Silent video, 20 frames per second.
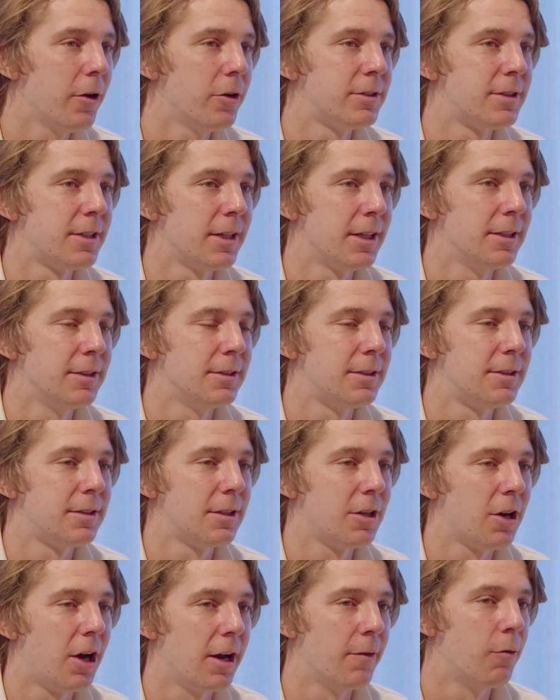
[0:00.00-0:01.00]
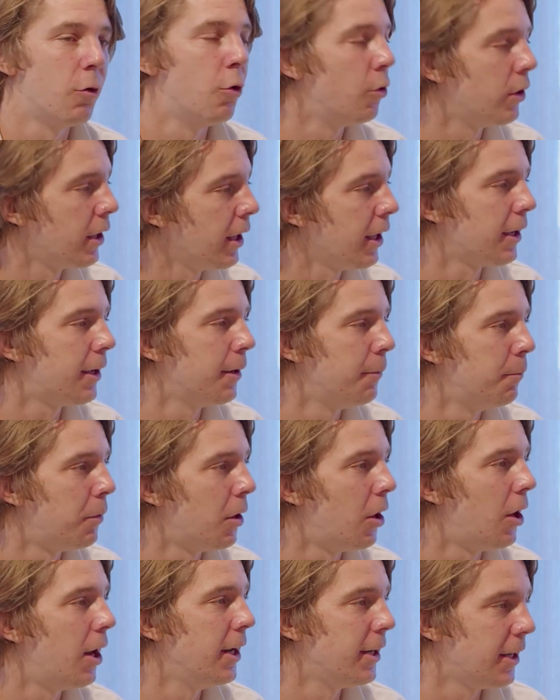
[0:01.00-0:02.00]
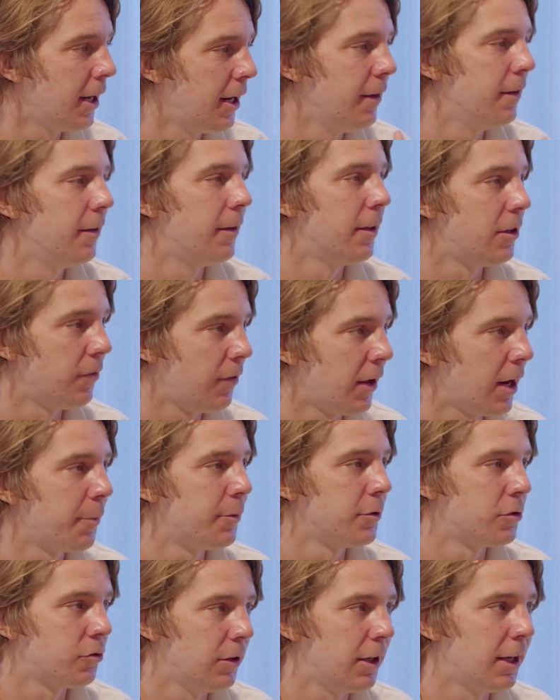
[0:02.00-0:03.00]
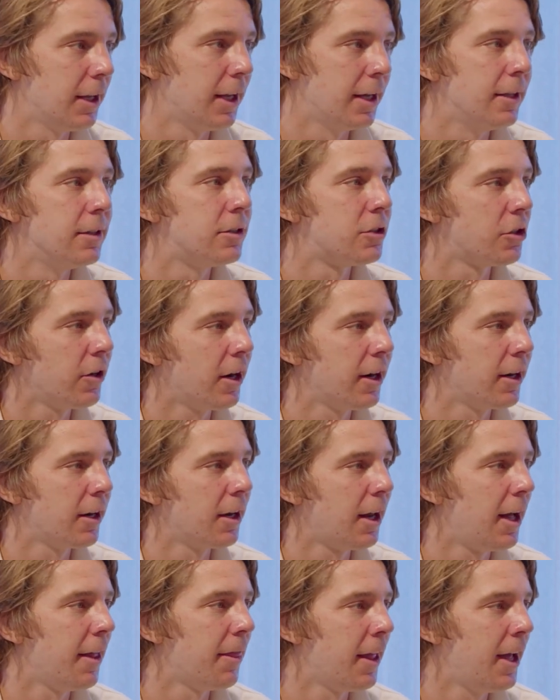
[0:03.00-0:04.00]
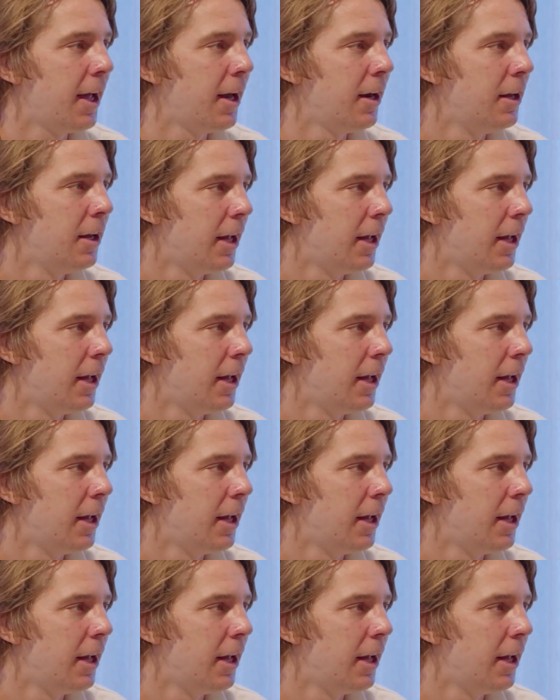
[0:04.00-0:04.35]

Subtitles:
those things kind of all get combined and the developers really integrated like that,